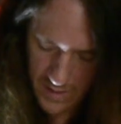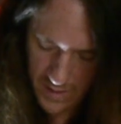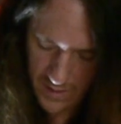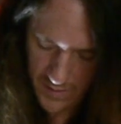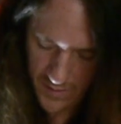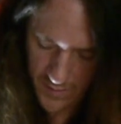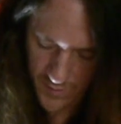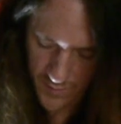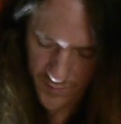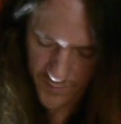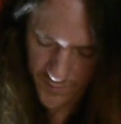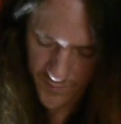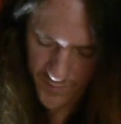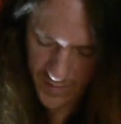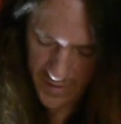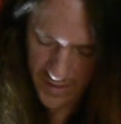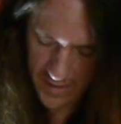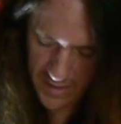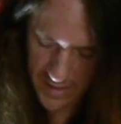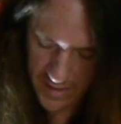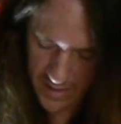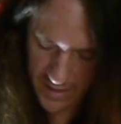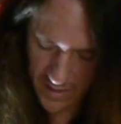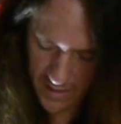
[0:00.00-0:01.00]
Don't
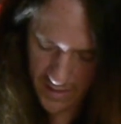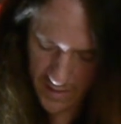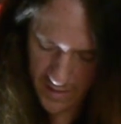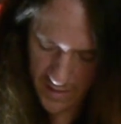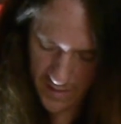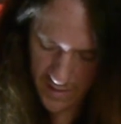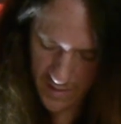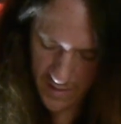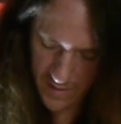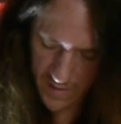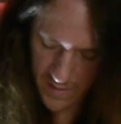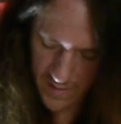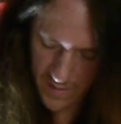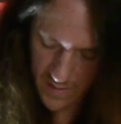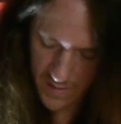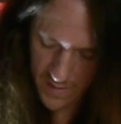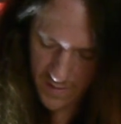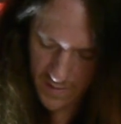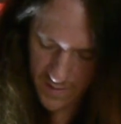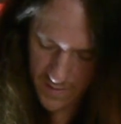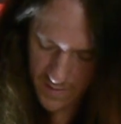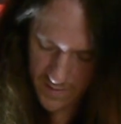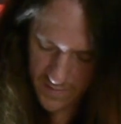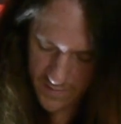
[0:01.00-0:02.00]
forget, and
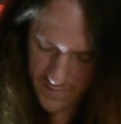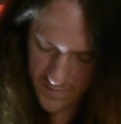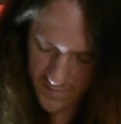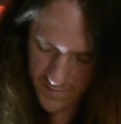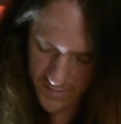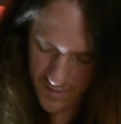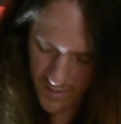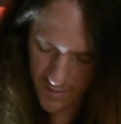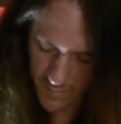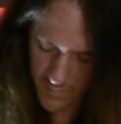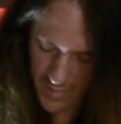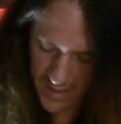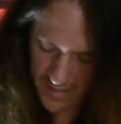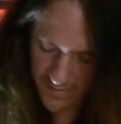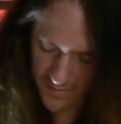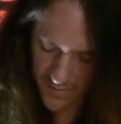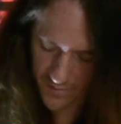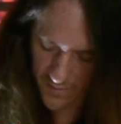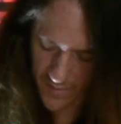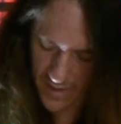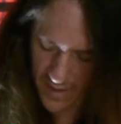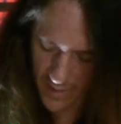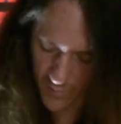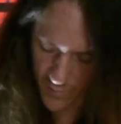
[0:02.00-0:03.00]
start
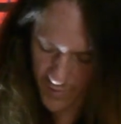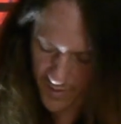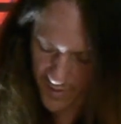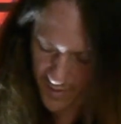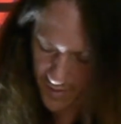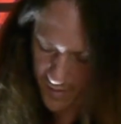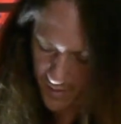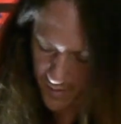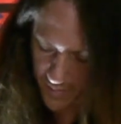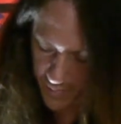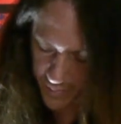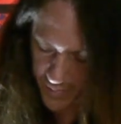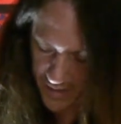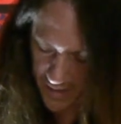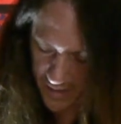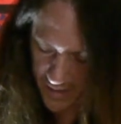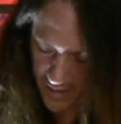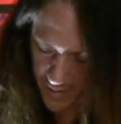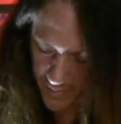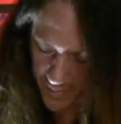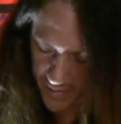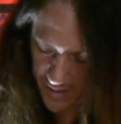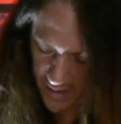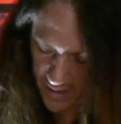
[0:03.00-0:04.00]
messing around with your
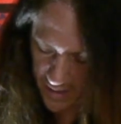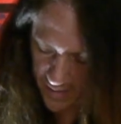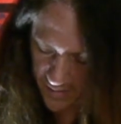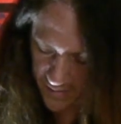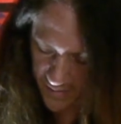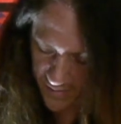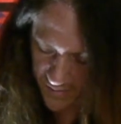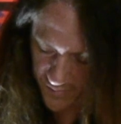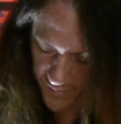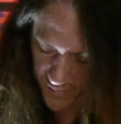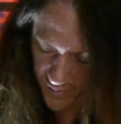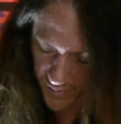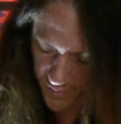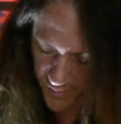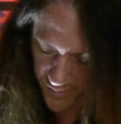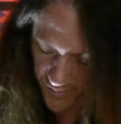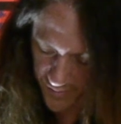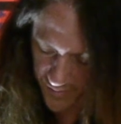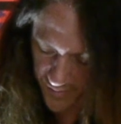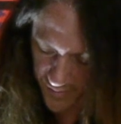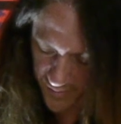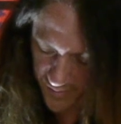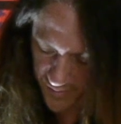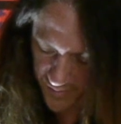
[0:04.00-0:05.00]
pickup height
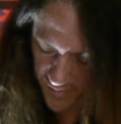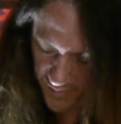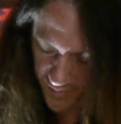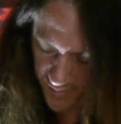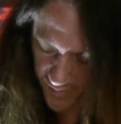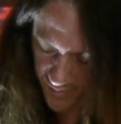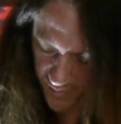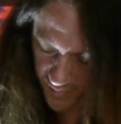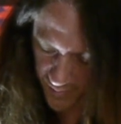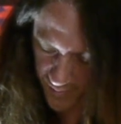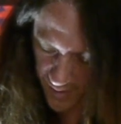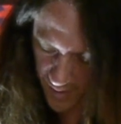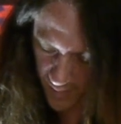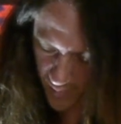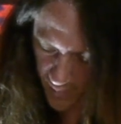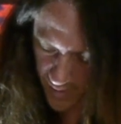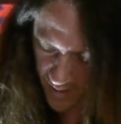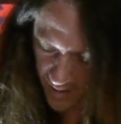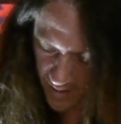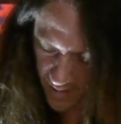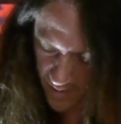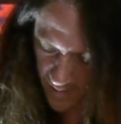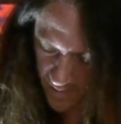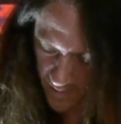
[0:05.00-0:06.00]
screws. Those don't go
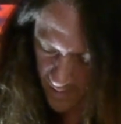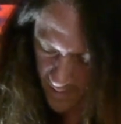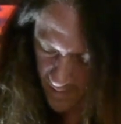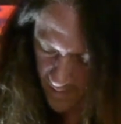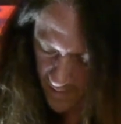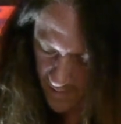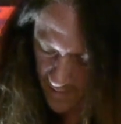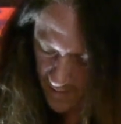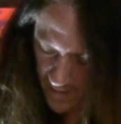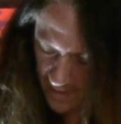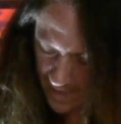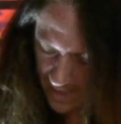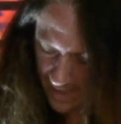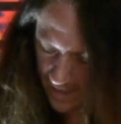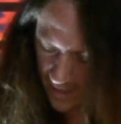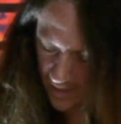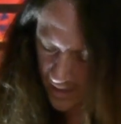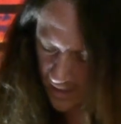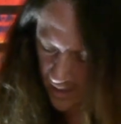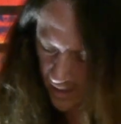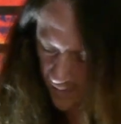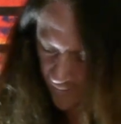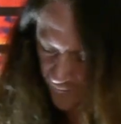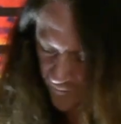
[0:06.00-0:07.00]
anywhere.
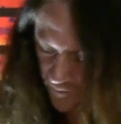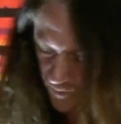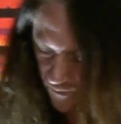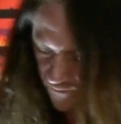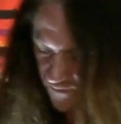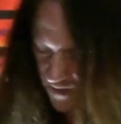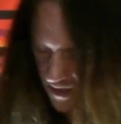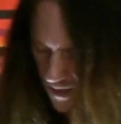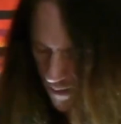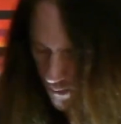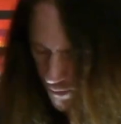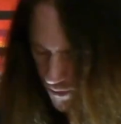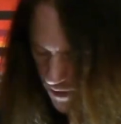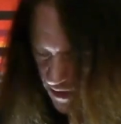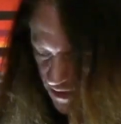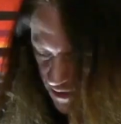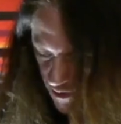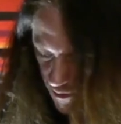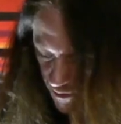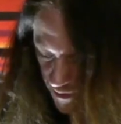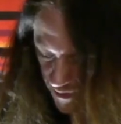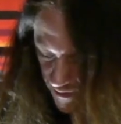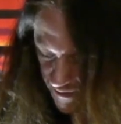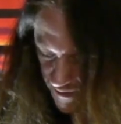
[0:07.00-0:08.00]
And if you've got a brand
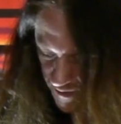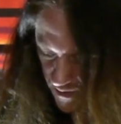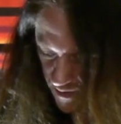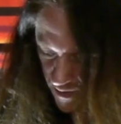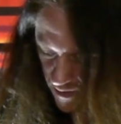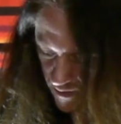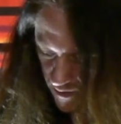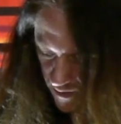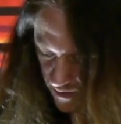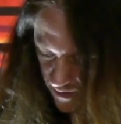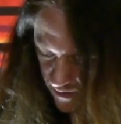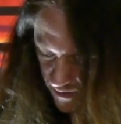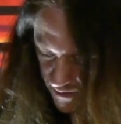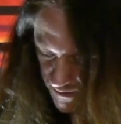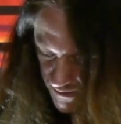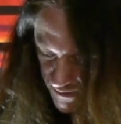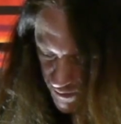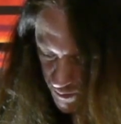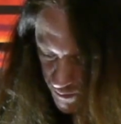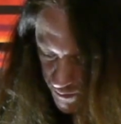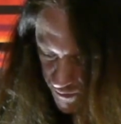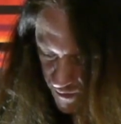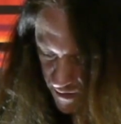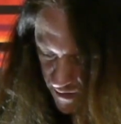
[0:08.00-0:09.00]
new guitar, or like a
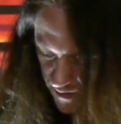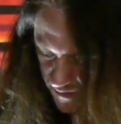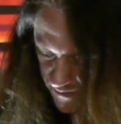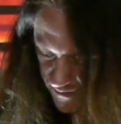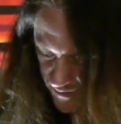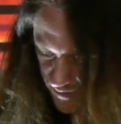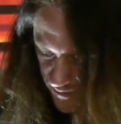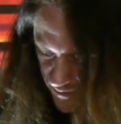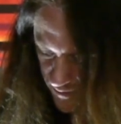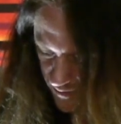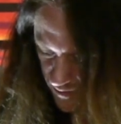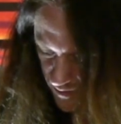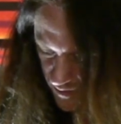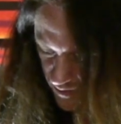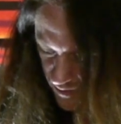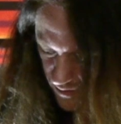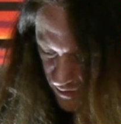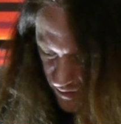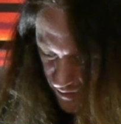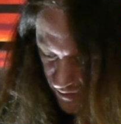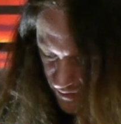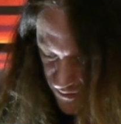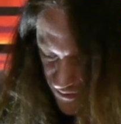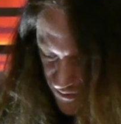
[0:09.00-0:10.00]
super nice guitar,
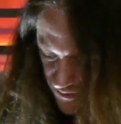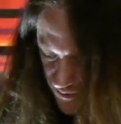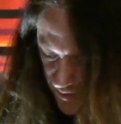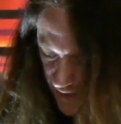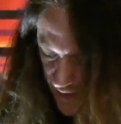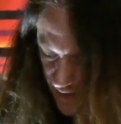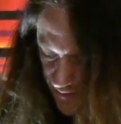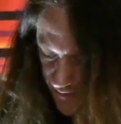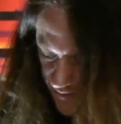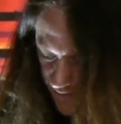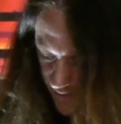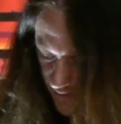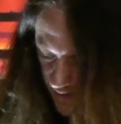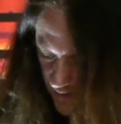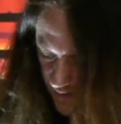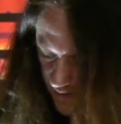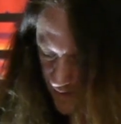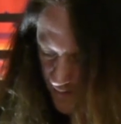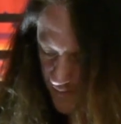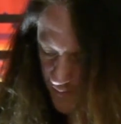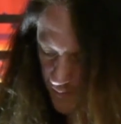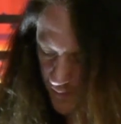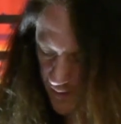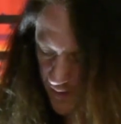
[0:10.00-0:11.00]
like a Strat that's got
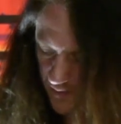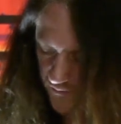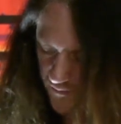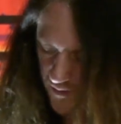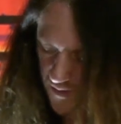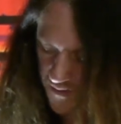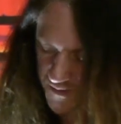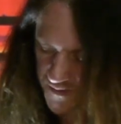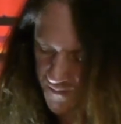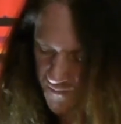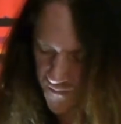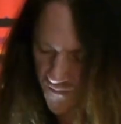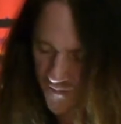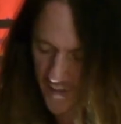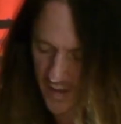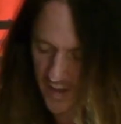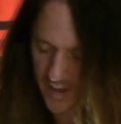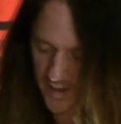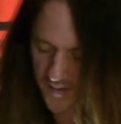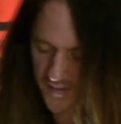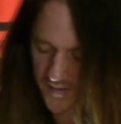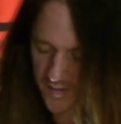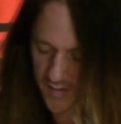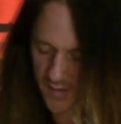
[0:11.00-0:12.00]
some kind of awesome
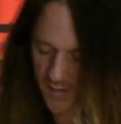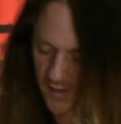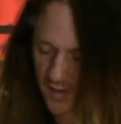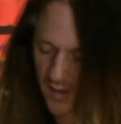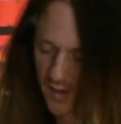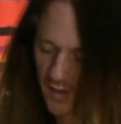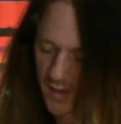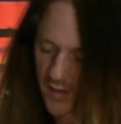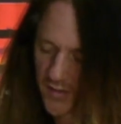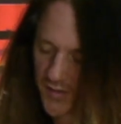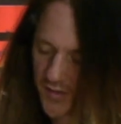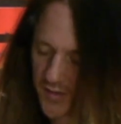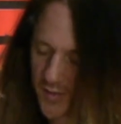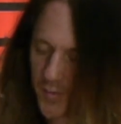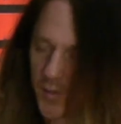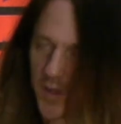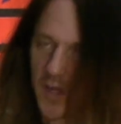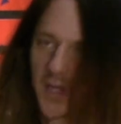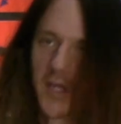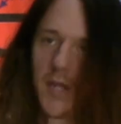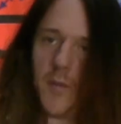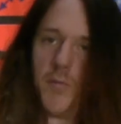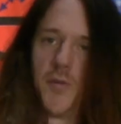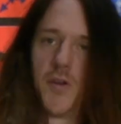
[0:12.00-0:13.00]
finish, or just
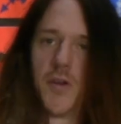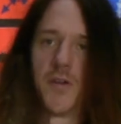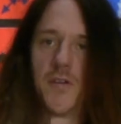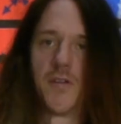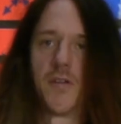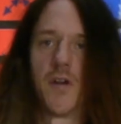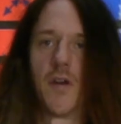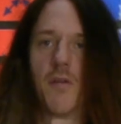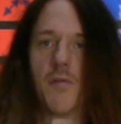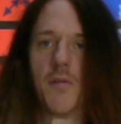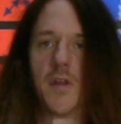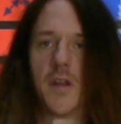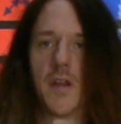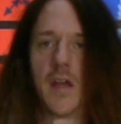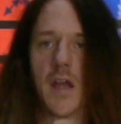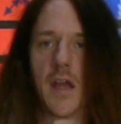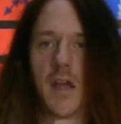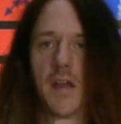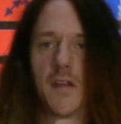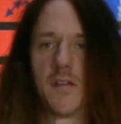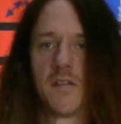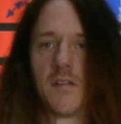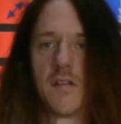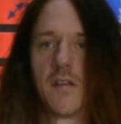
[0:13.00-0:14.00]
want to keep your guitar really
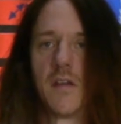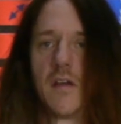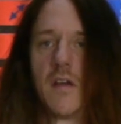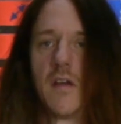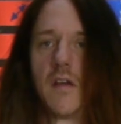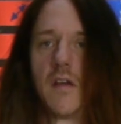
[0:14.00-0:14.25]
nice,